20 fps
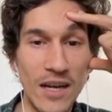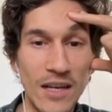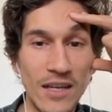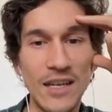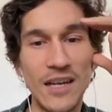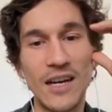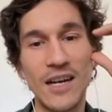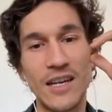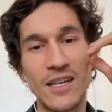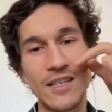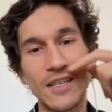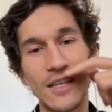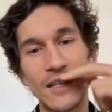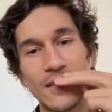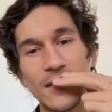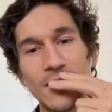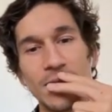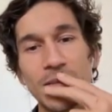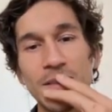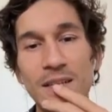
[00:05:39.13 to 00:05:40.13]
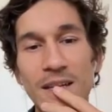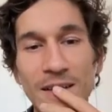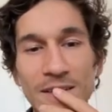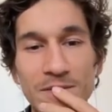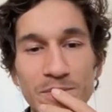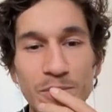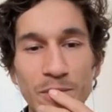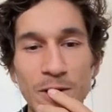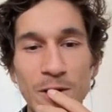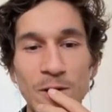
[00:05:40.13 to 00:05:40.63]
Yeah, I thought I will
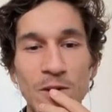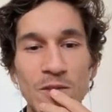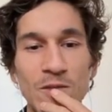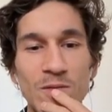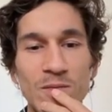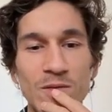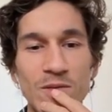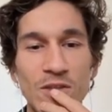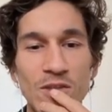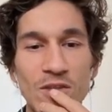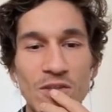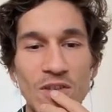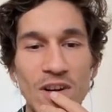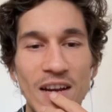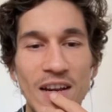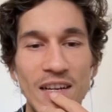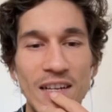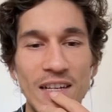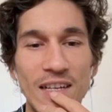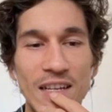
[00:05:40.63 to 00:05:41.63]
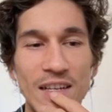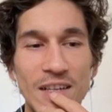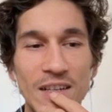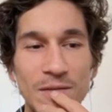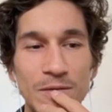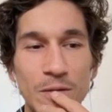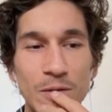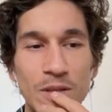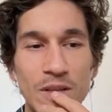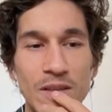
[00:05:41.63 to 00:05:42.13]
have more grain and I
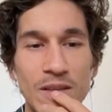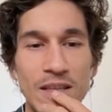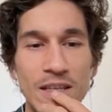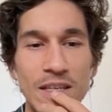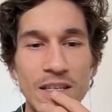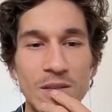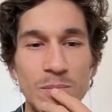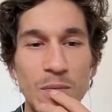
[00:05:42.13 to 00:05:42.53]
have only this.